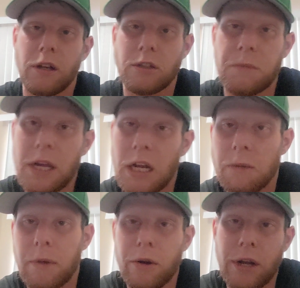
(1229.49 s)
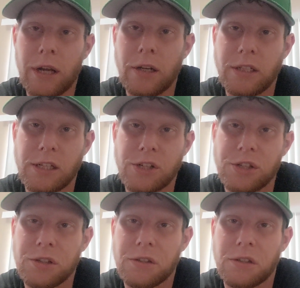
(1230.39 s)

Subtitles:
doesn't make any bonehead decisions